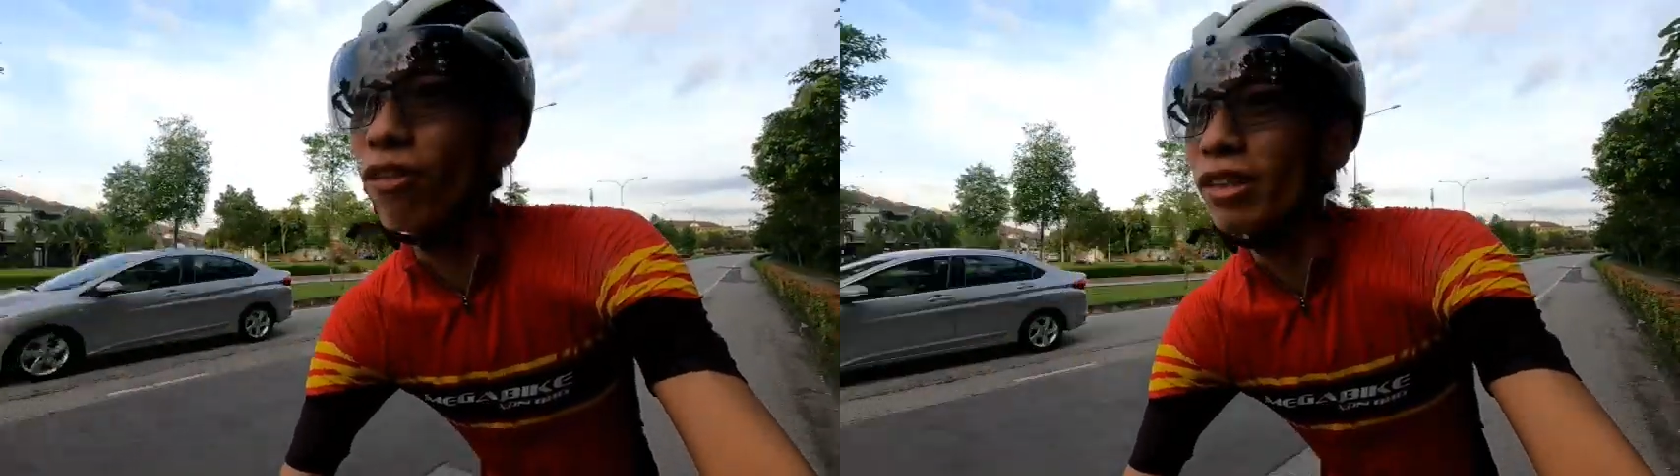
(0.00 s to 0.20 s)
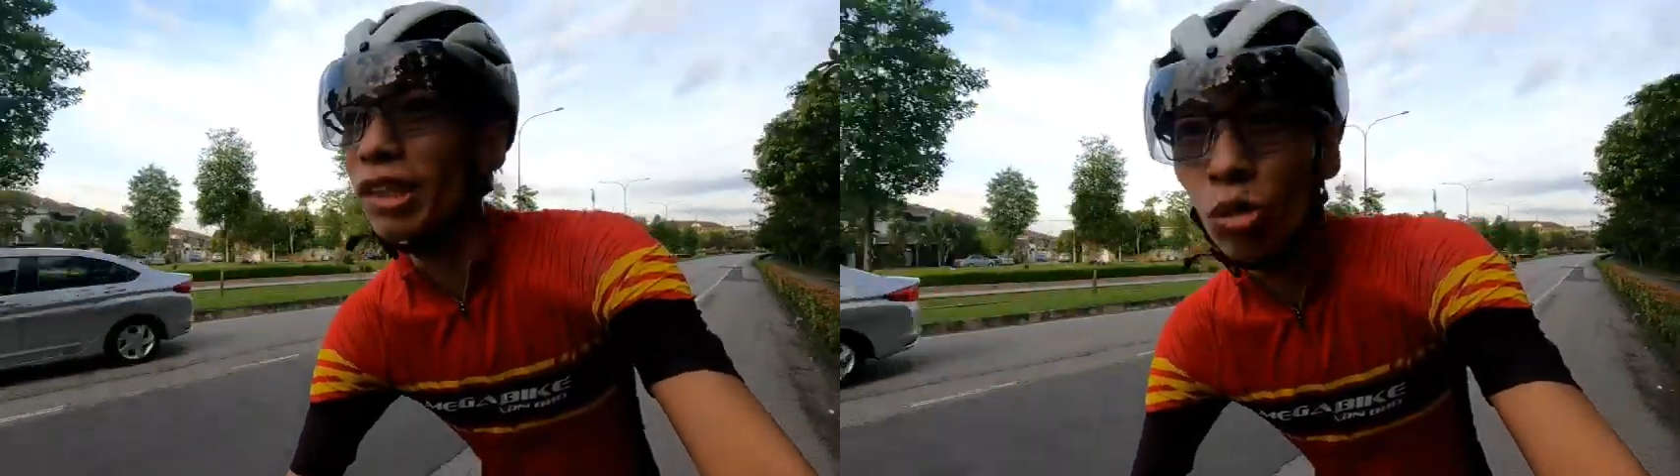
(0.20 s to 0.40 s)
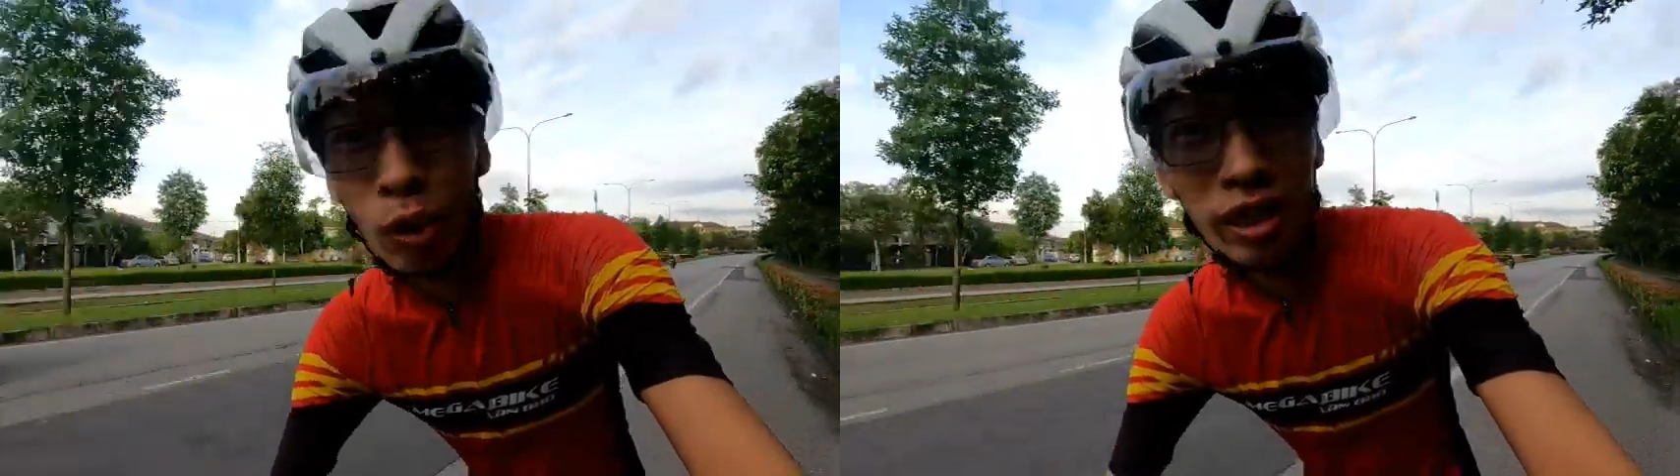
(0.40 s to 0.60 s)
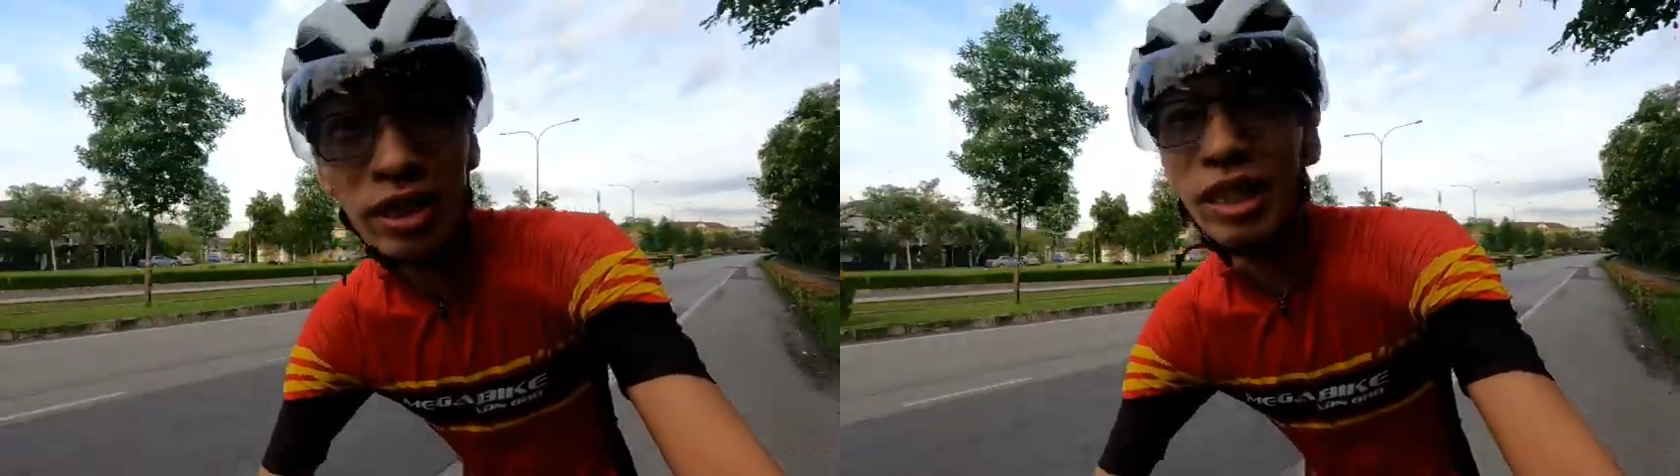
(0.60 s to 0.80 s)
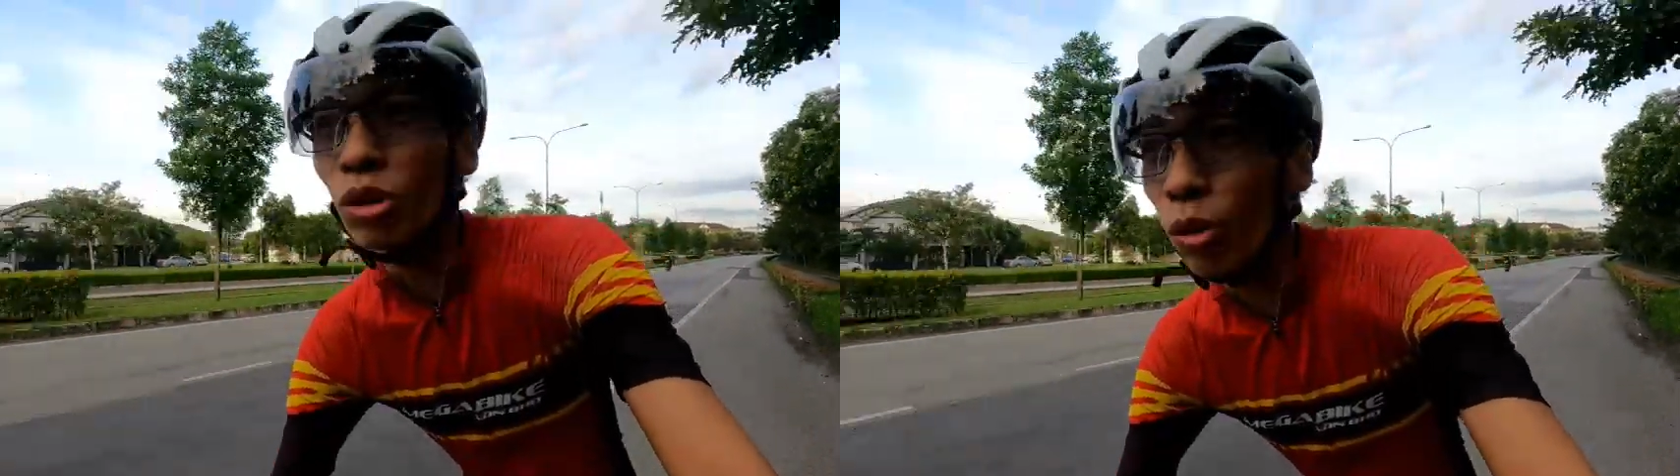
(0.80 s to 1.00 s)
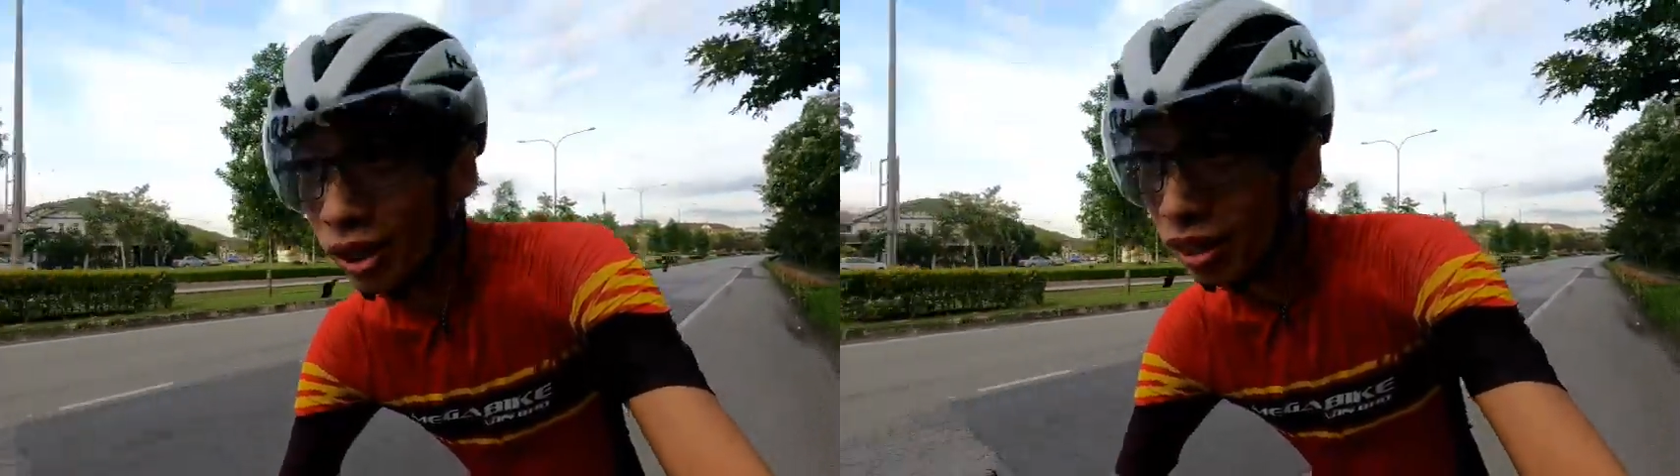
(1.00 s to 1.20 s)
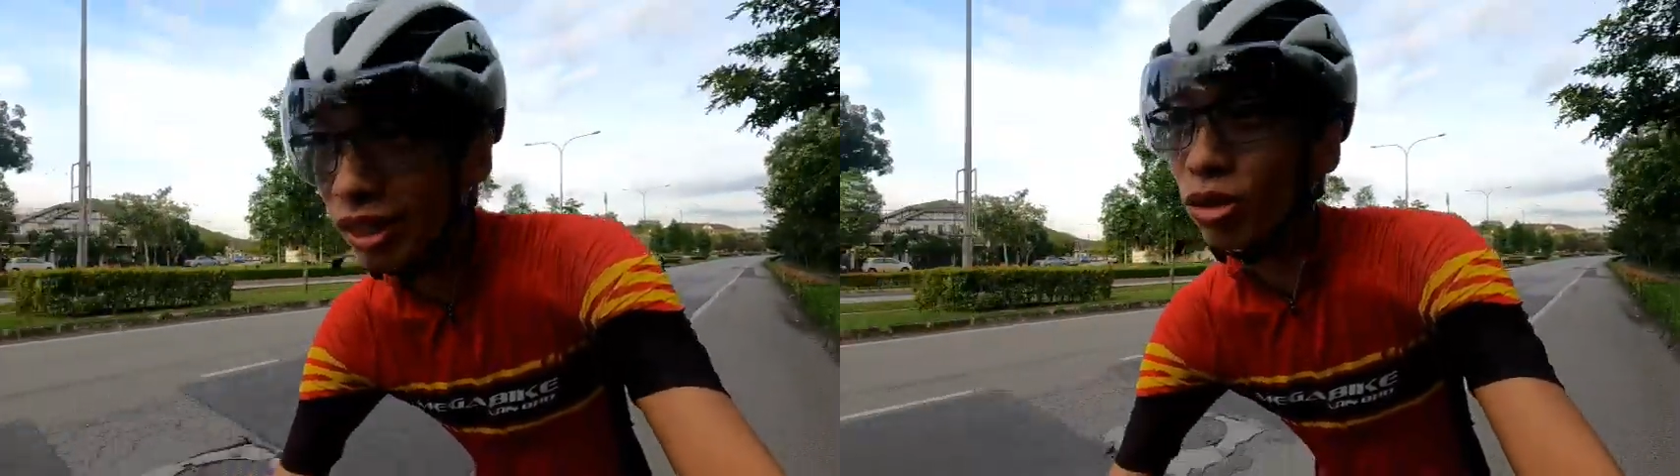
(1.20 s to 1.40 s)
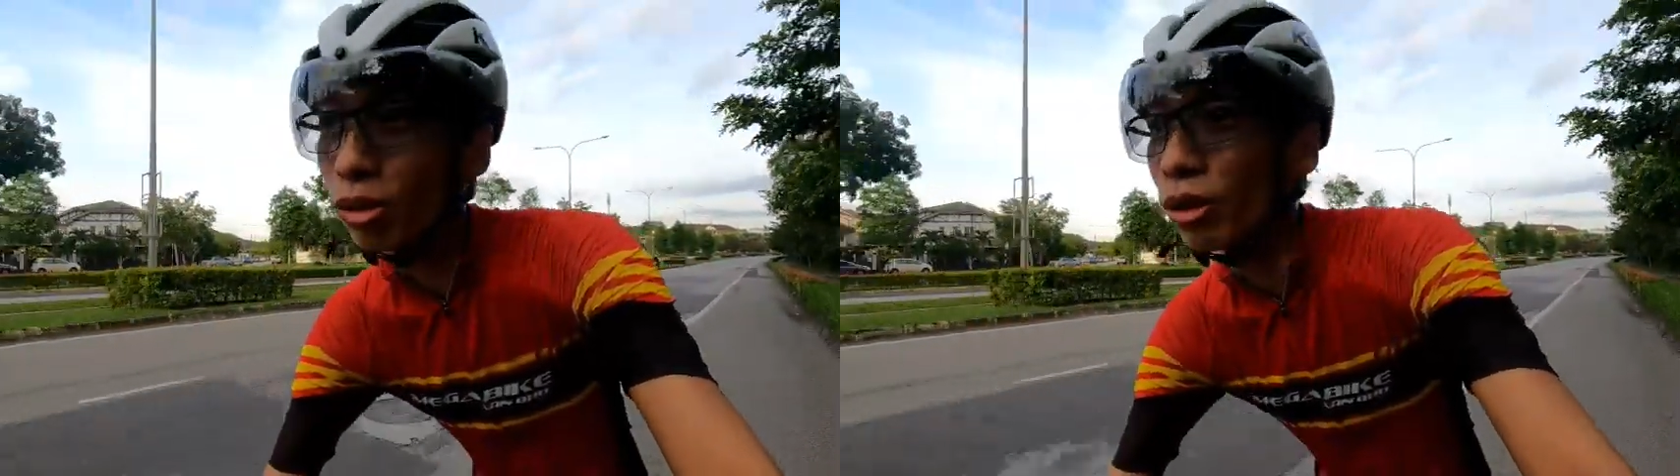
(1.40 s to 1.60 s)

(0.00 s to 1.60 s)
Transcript: for the 2022